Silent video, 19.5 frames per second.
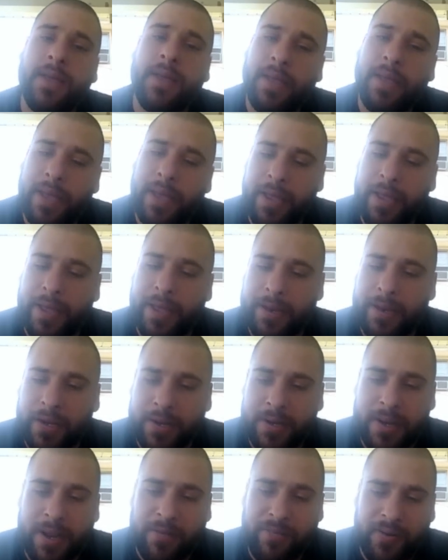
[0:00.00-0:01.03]
and
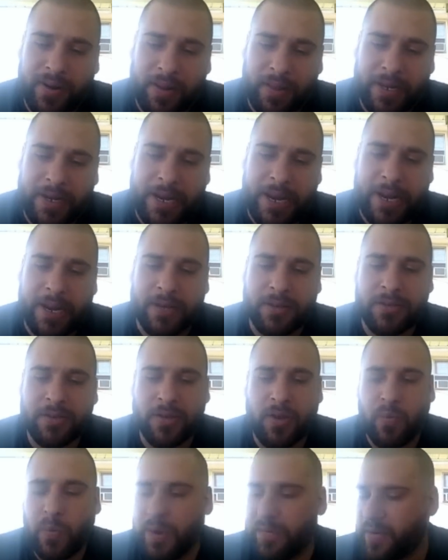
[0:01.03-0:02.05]
you definitely need it.
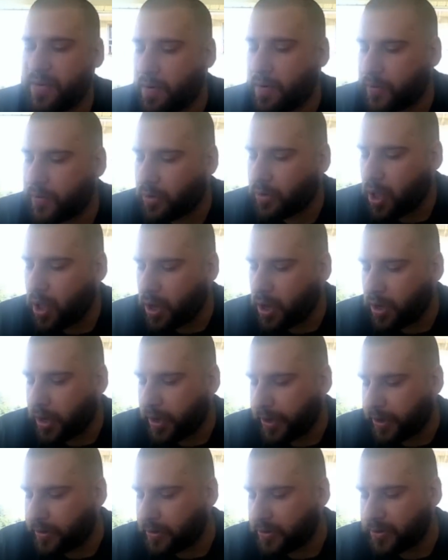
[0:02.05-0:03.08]
So we've covered long
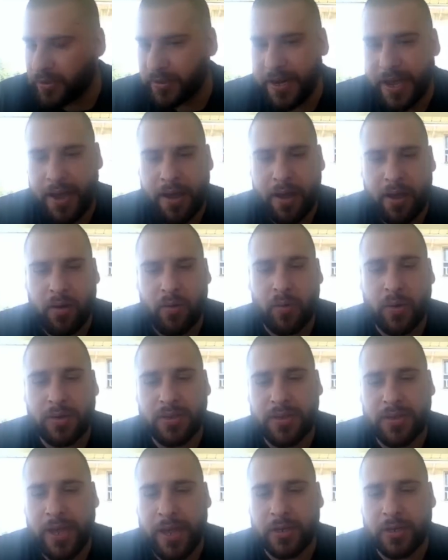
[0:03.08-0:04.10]
irons. Now,
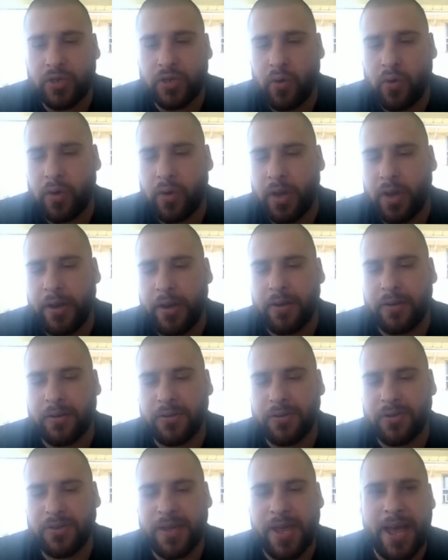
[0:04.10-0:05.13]
what's next? Short
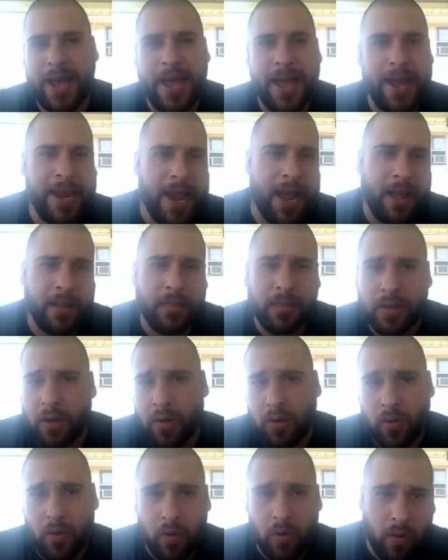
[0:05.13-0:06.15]
irons. I got
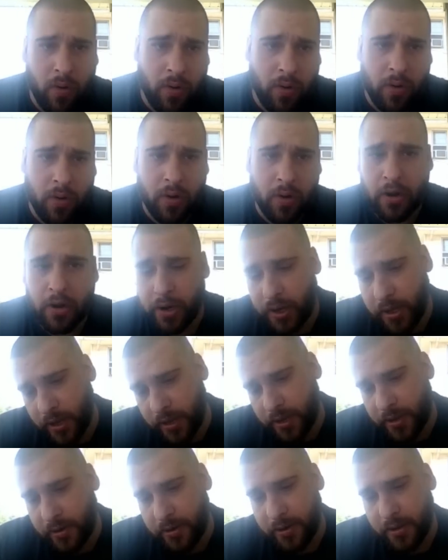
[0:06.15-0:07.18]
the
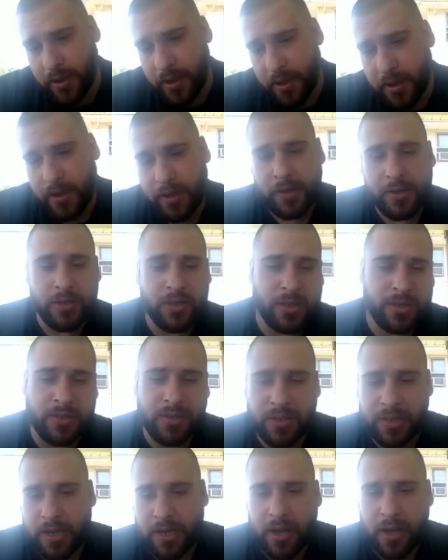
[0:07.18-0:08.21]
Hornet just
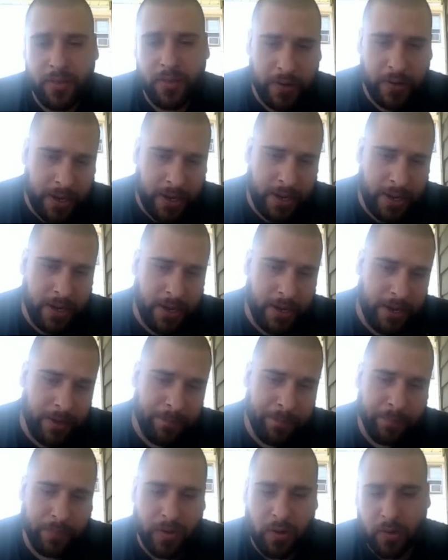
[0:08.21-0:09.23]
the other day.
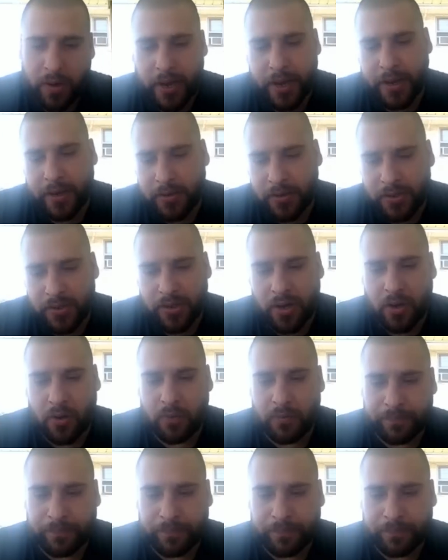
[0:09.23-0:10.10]
Okay, so